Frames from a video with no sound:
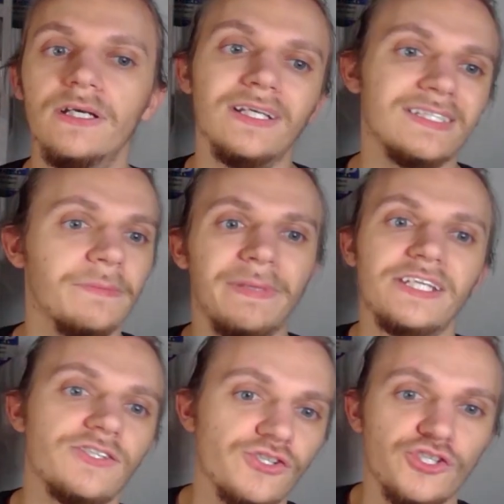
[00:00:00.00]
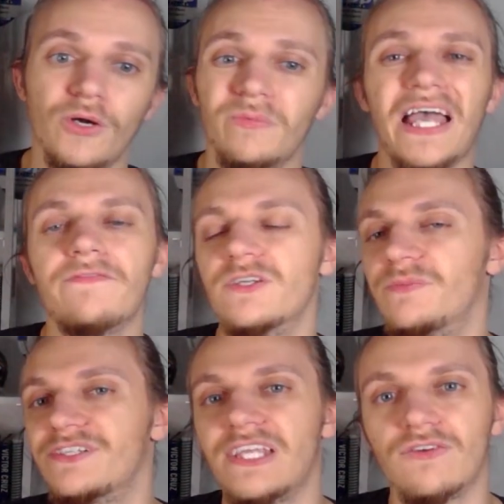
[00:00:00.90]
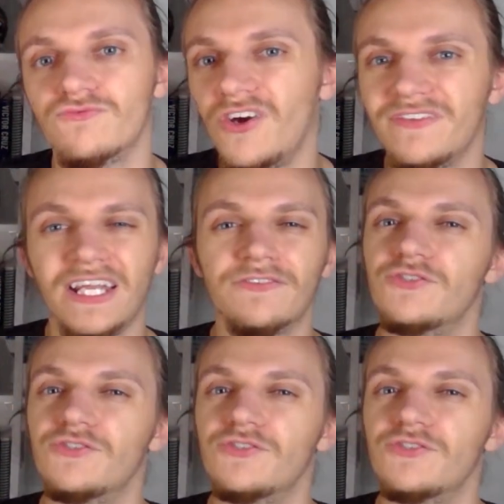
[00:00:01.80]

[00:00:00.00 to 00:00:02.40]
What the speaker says: Like the bench didn't show up. Lavender Briggs had a rough night.